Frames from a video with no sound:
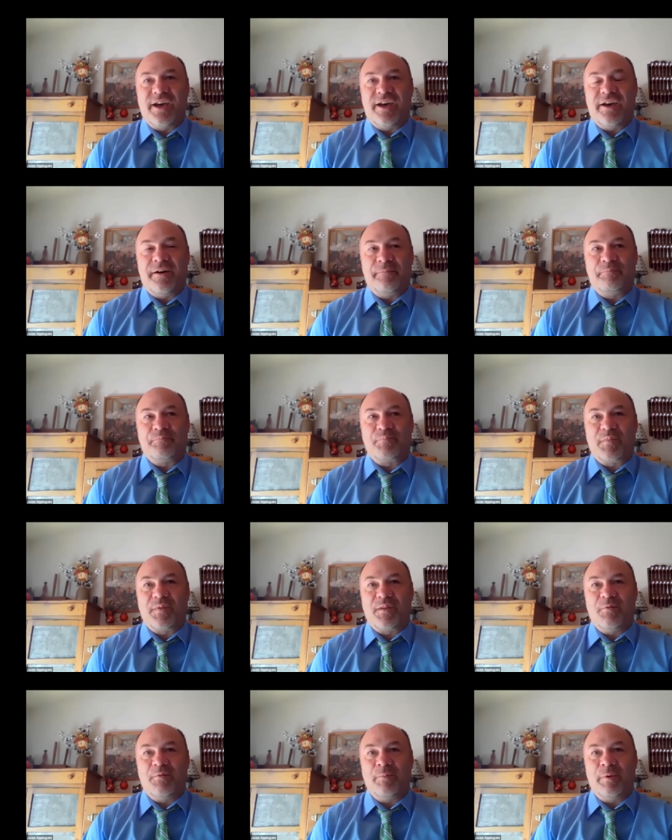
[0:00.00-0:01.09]
Um,
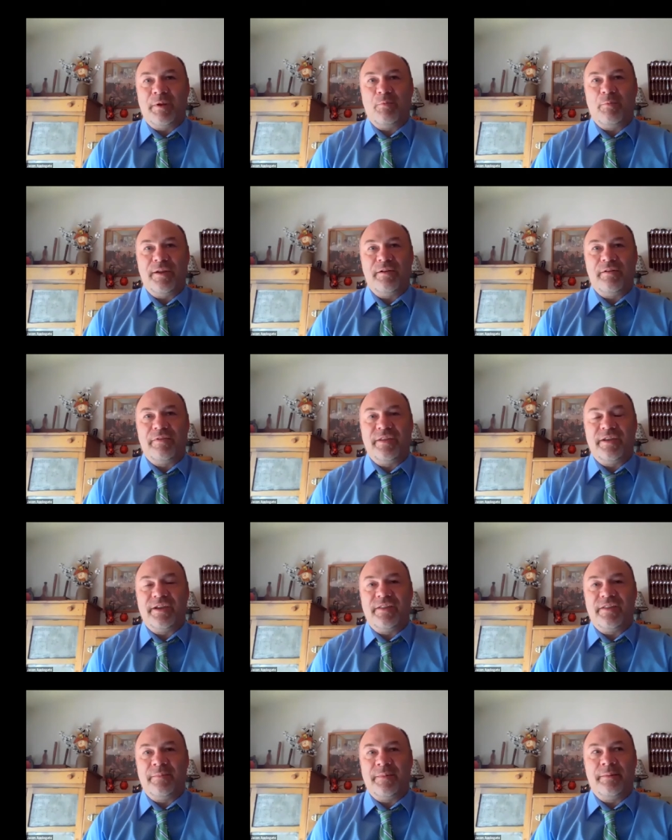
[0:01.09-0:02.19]
when we wheeled
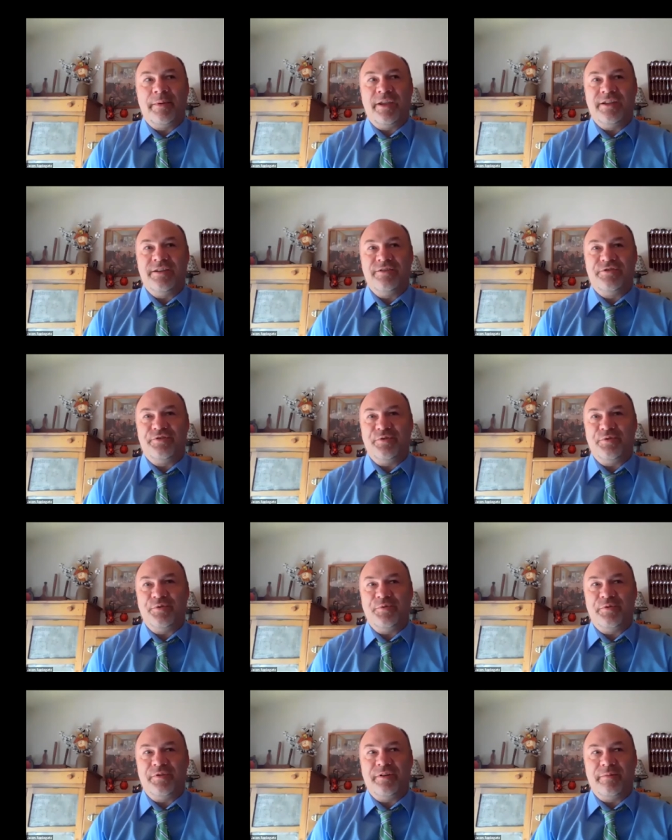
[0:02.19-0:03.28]
the, the mummy
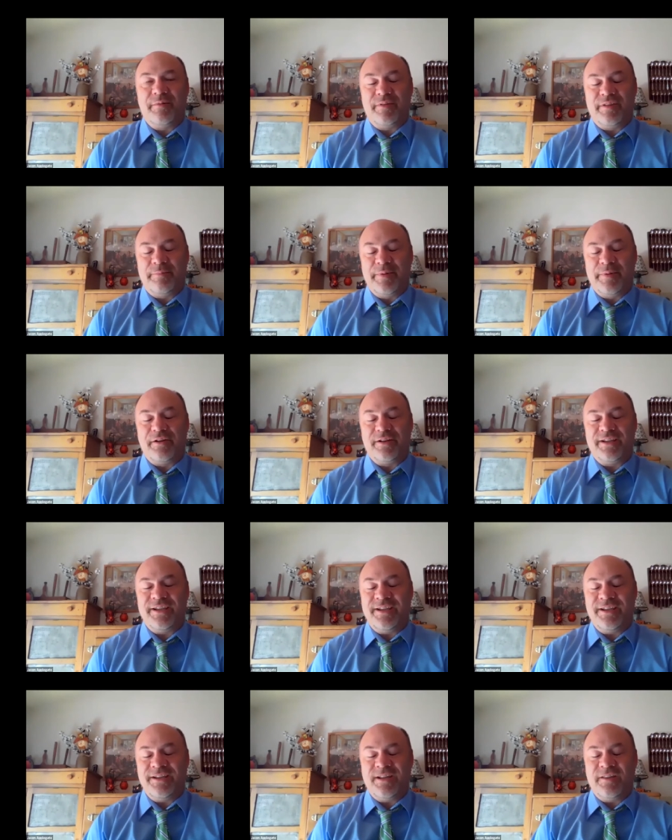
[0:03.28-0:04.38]
into the, the
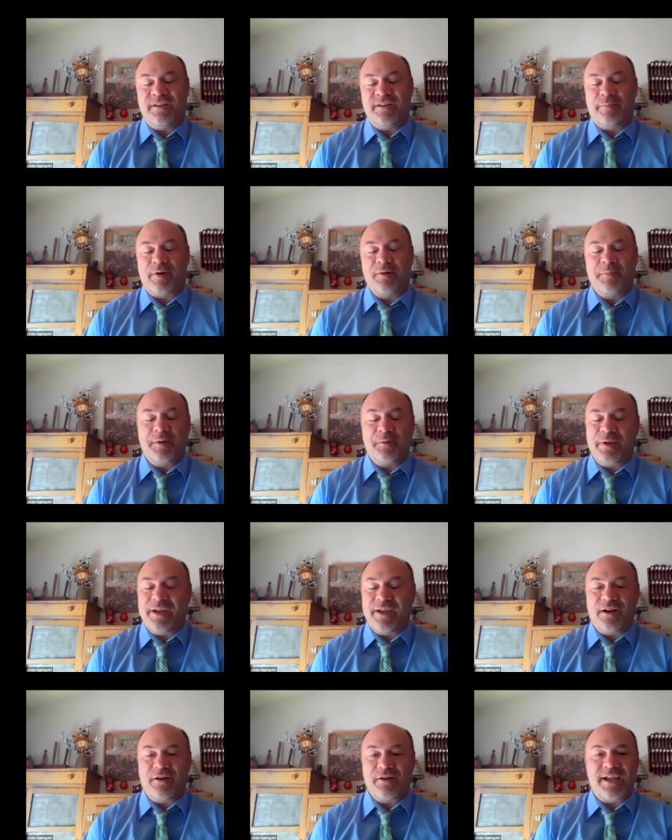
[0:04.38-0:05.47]
building and the department, we
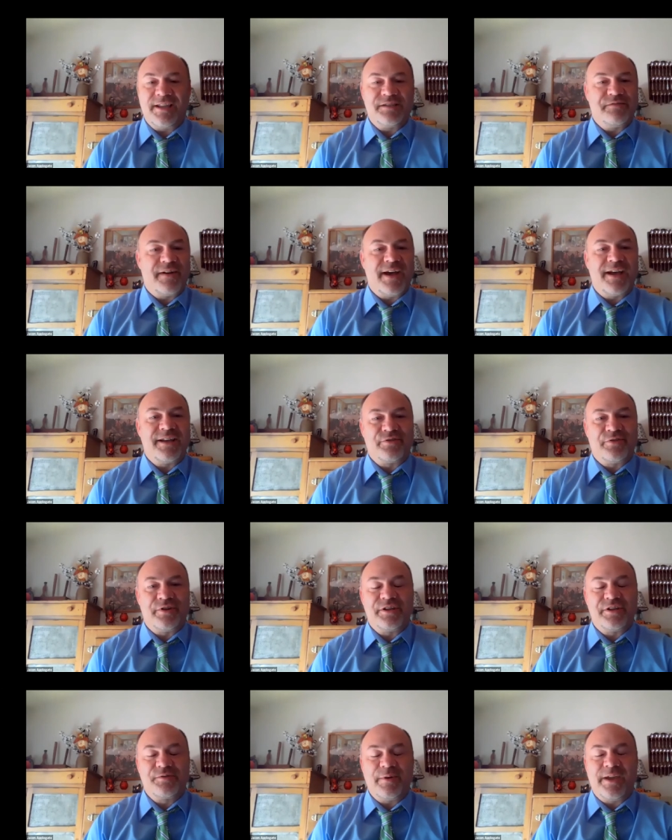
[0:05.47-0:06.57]
had all kinds of eyes on
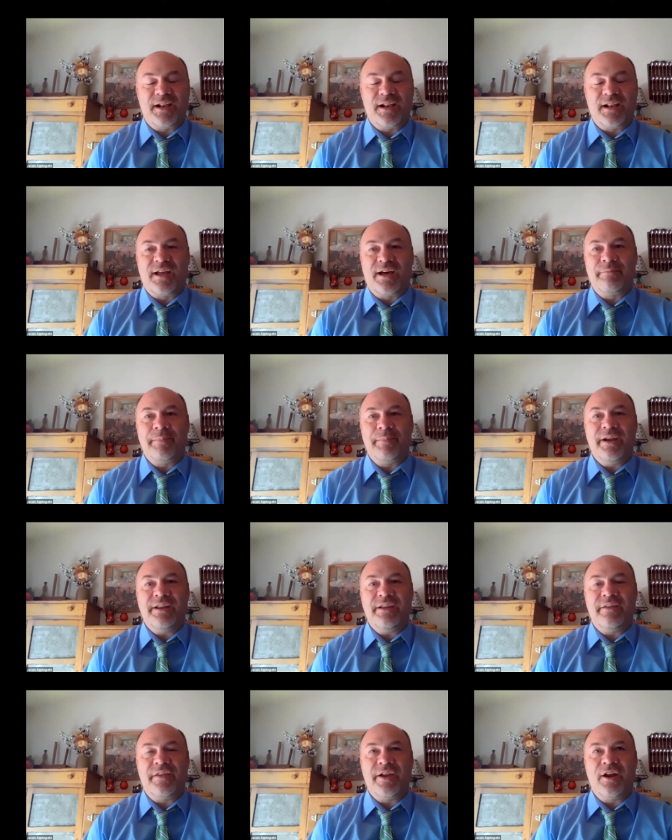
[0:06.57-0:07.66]
us. We had a lot of
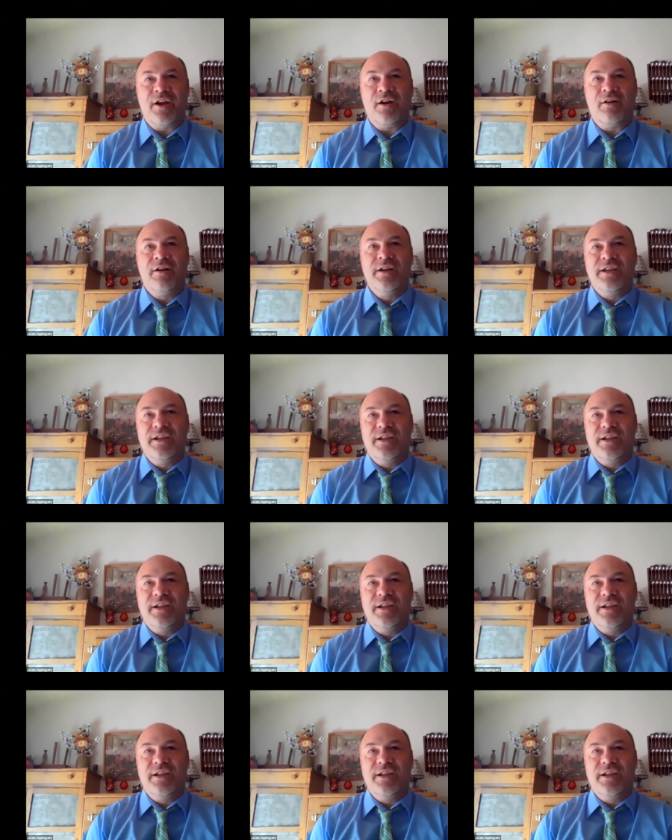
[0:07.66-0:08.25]
media there.